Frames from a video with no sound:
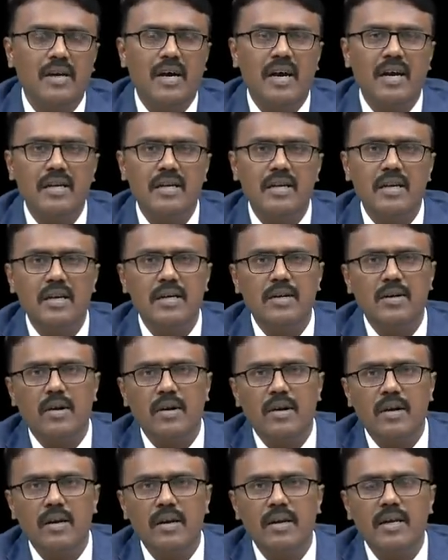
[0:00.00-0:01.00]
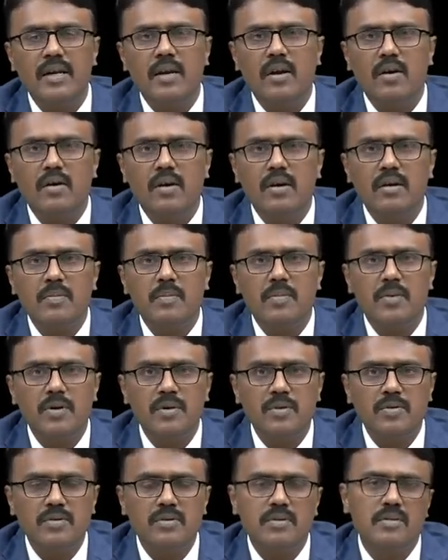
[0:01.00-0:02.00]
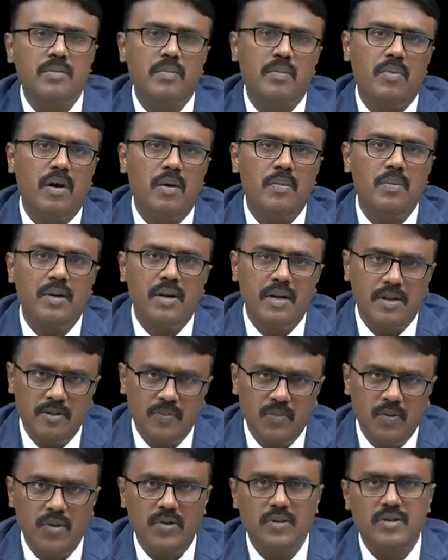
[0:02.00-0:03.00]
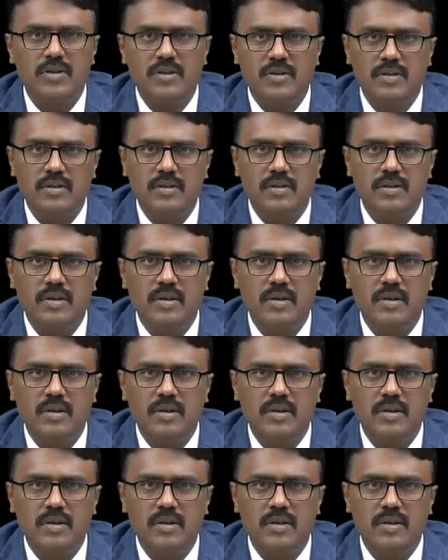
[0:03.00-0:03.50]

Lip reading: adrenaline noradrenaline cannot produce proper response.